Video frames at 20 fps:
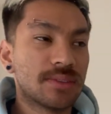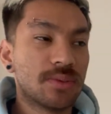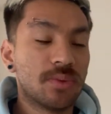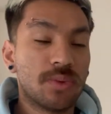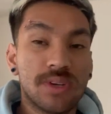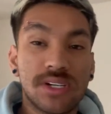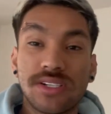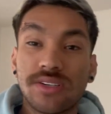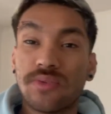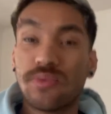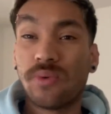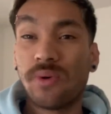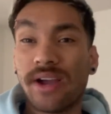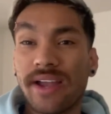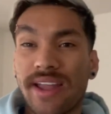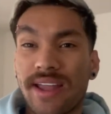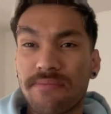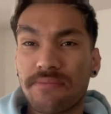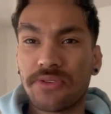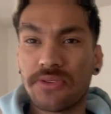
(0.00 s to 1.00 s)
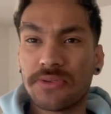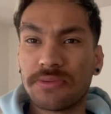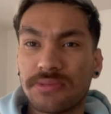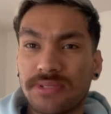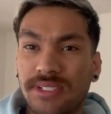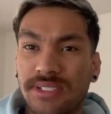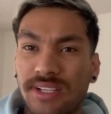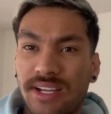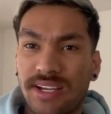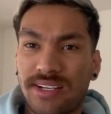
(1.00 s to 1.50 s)
One, why I moved.
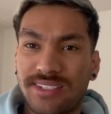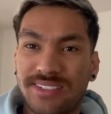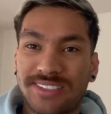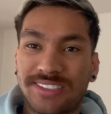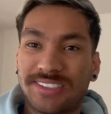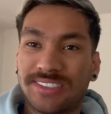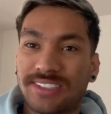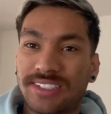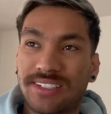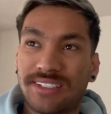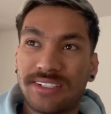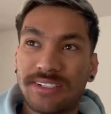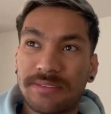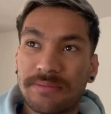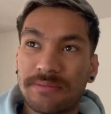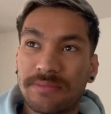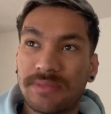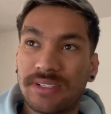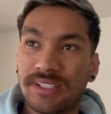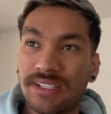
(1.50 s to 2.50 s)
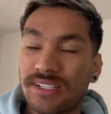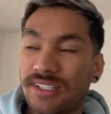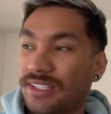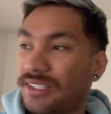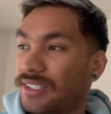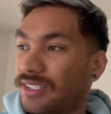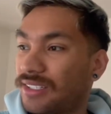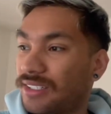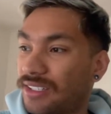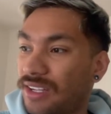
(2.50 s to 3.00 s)
I know
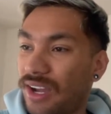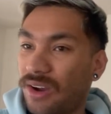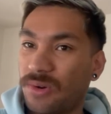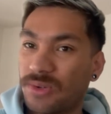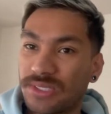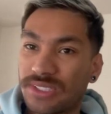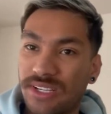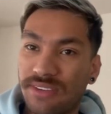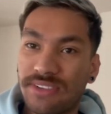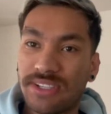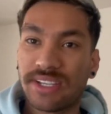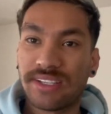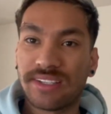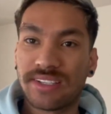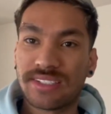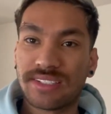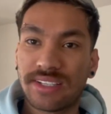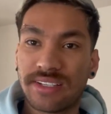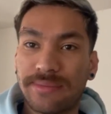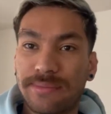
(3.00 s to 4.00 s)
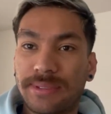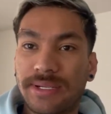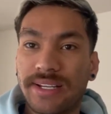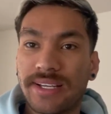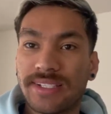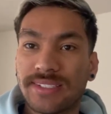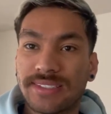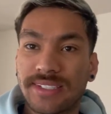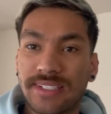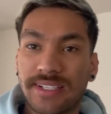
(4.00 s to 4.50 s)
I was living in this other
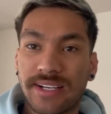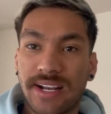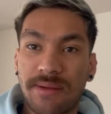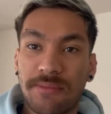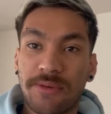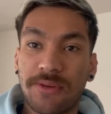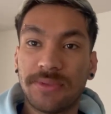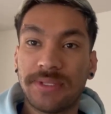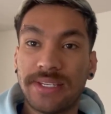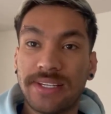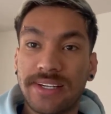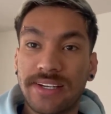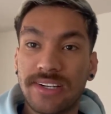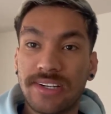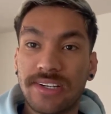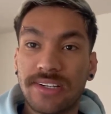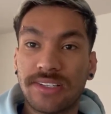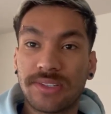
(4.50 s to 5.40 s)
place and then I moved here.